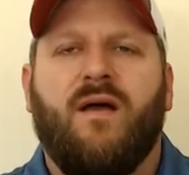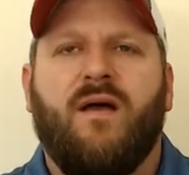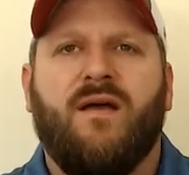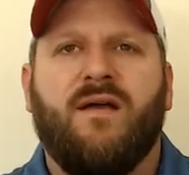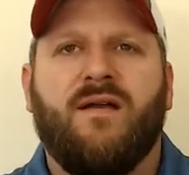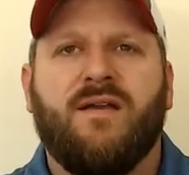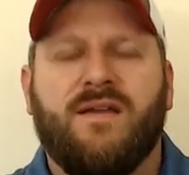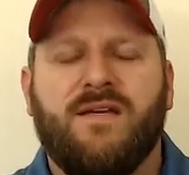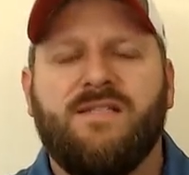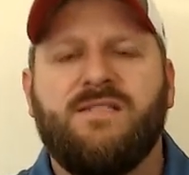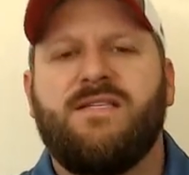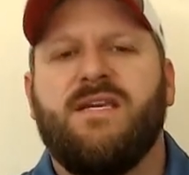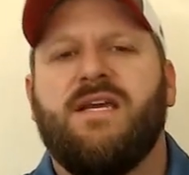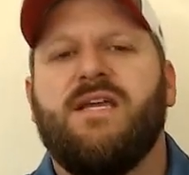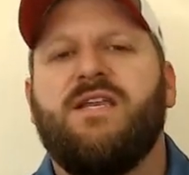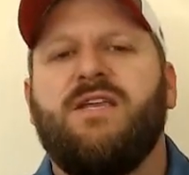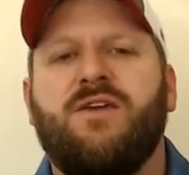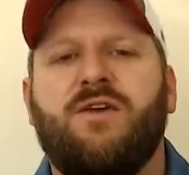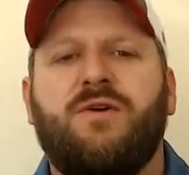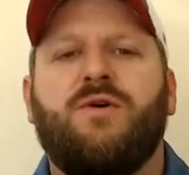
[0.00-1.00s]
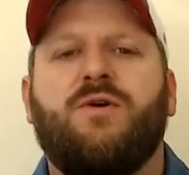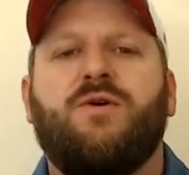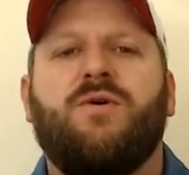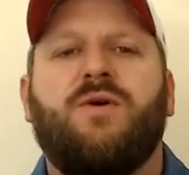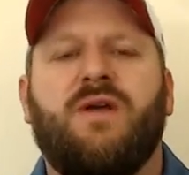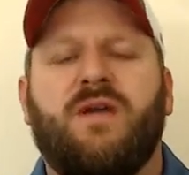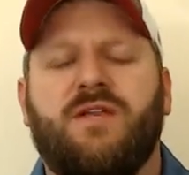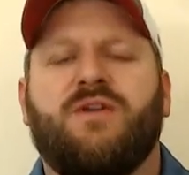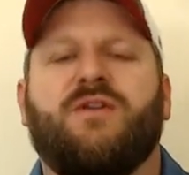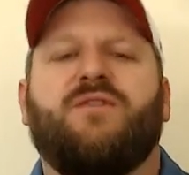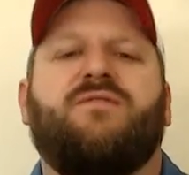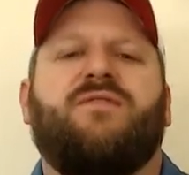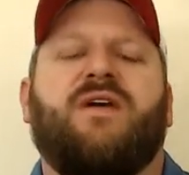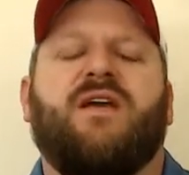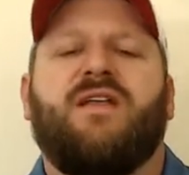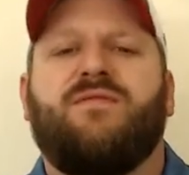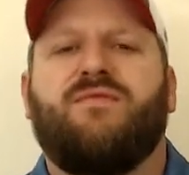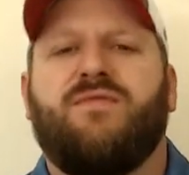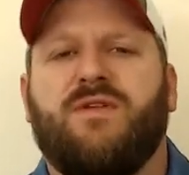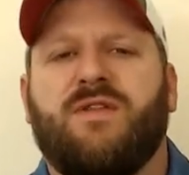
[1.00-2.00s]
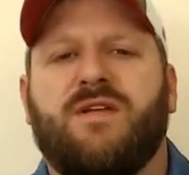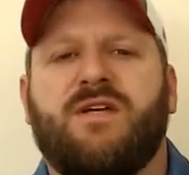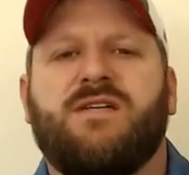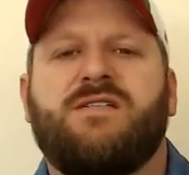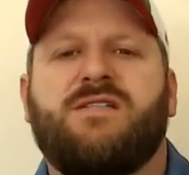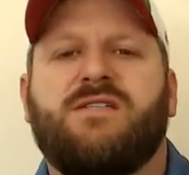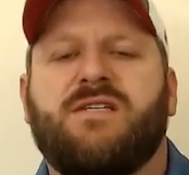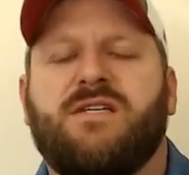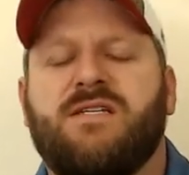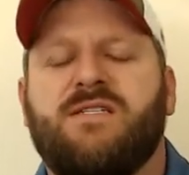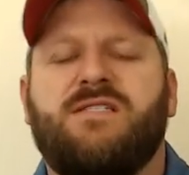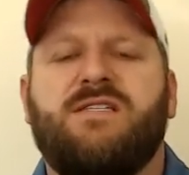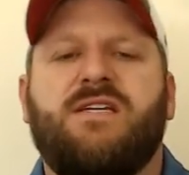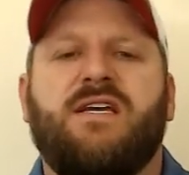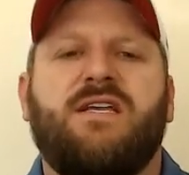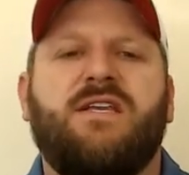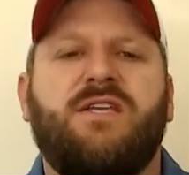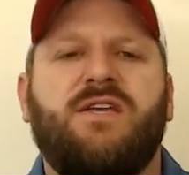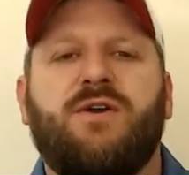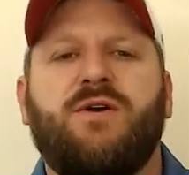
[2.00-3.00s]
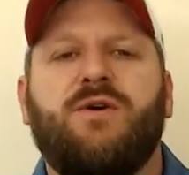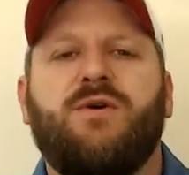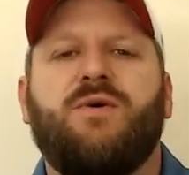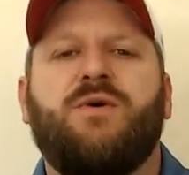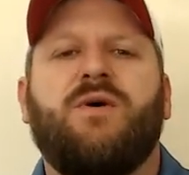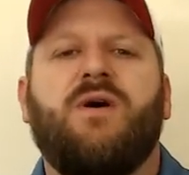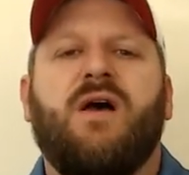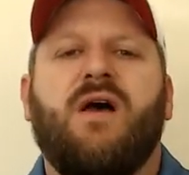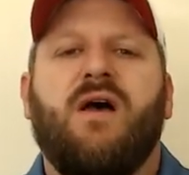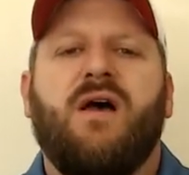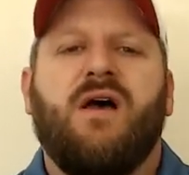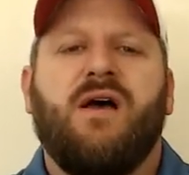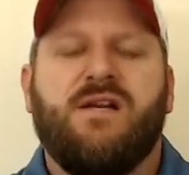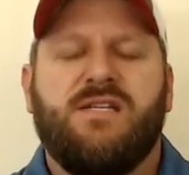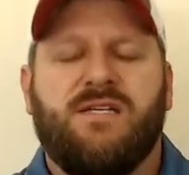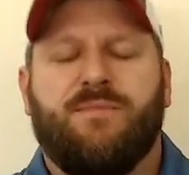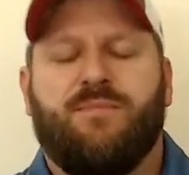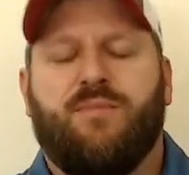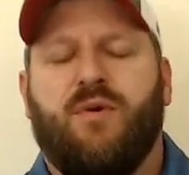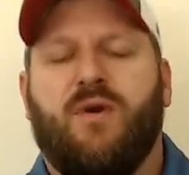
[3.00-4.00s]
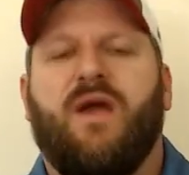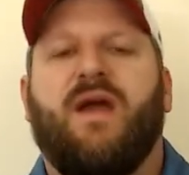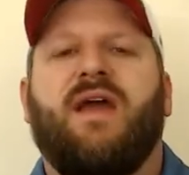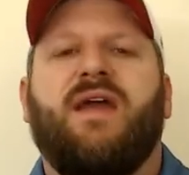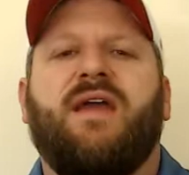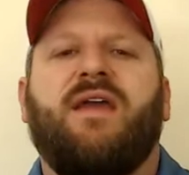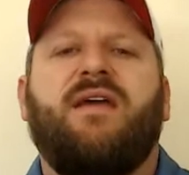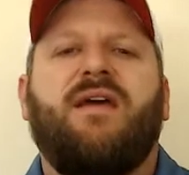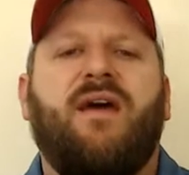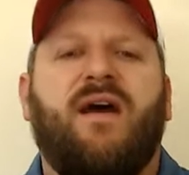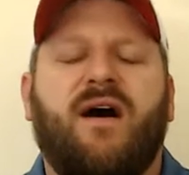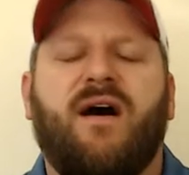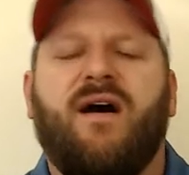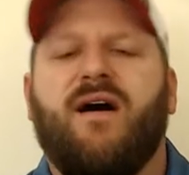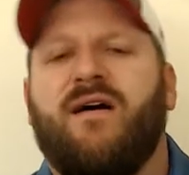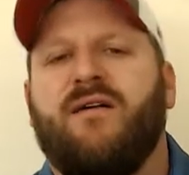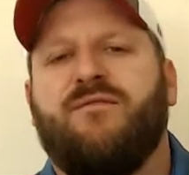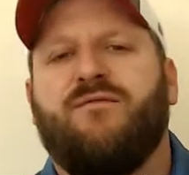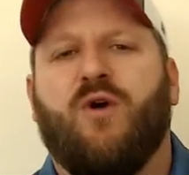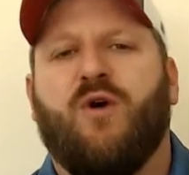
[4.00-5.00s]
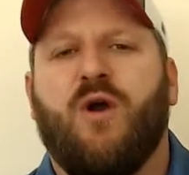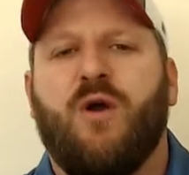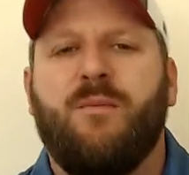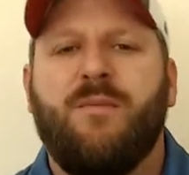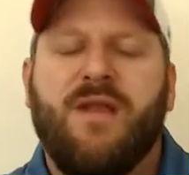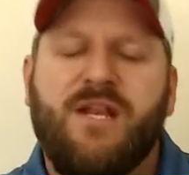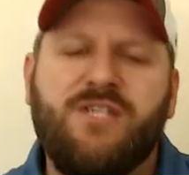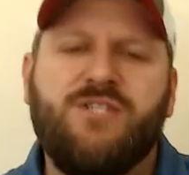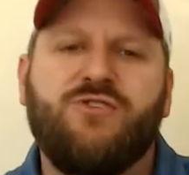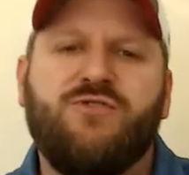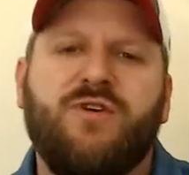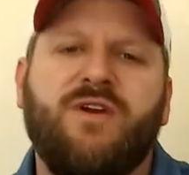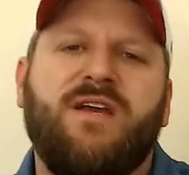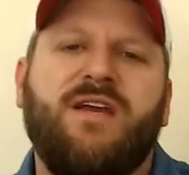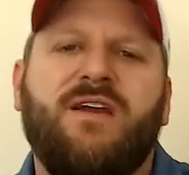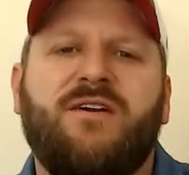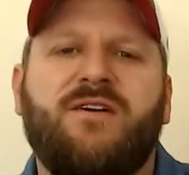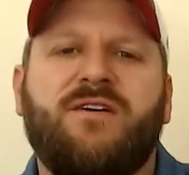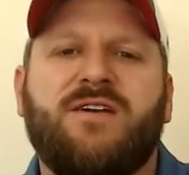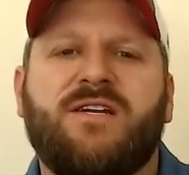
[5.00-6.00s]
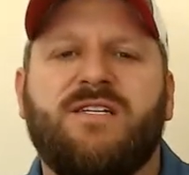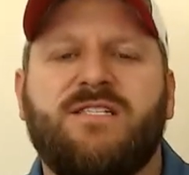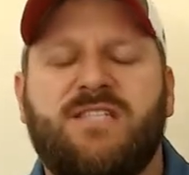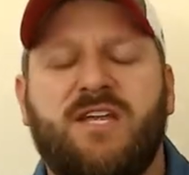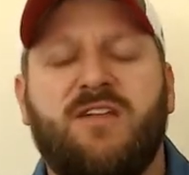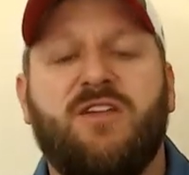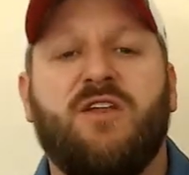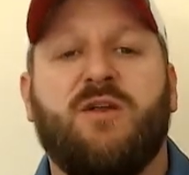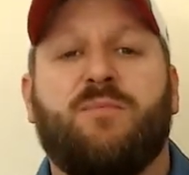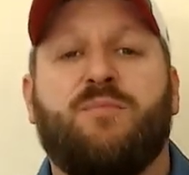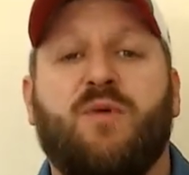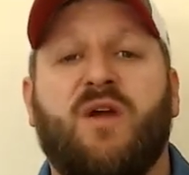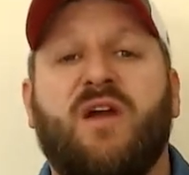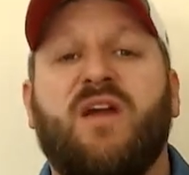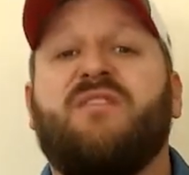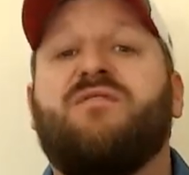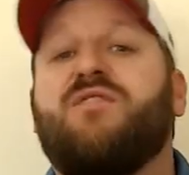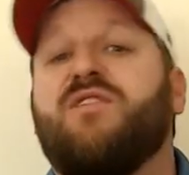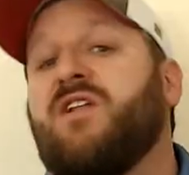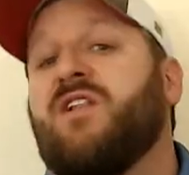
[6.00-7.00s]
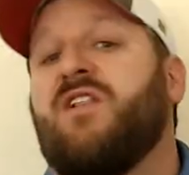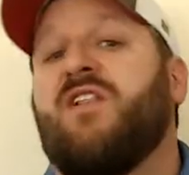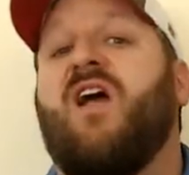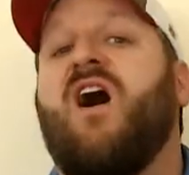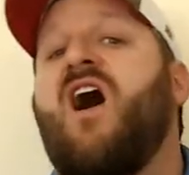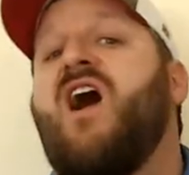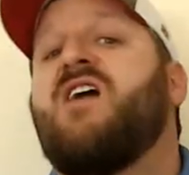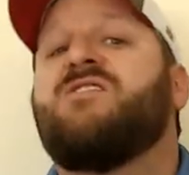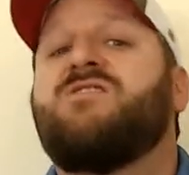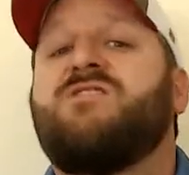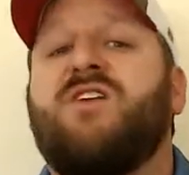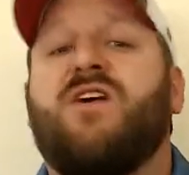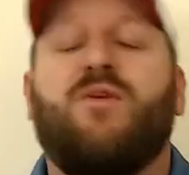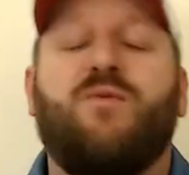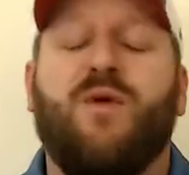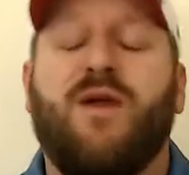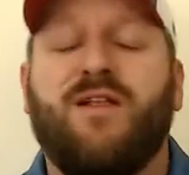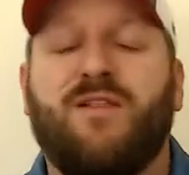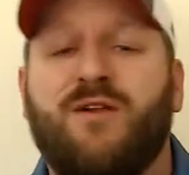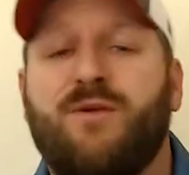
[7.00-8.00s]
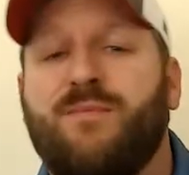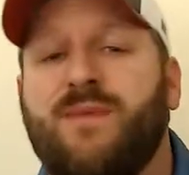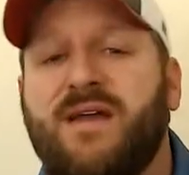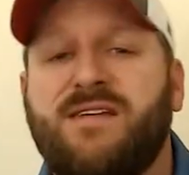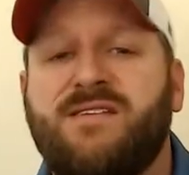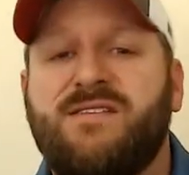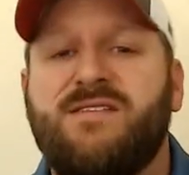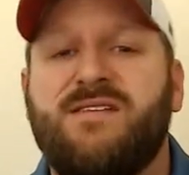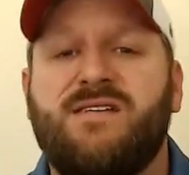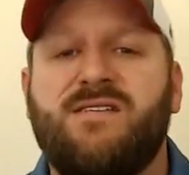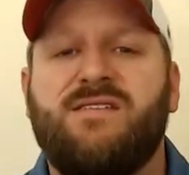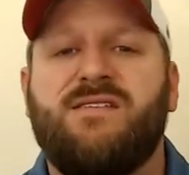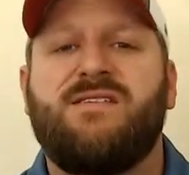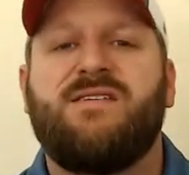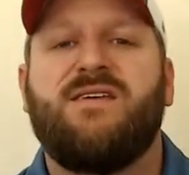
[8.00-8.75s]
continue in your faithfulness. Continue to pray uh, for our ministry here. Continue to pray for the lost on a regular basis.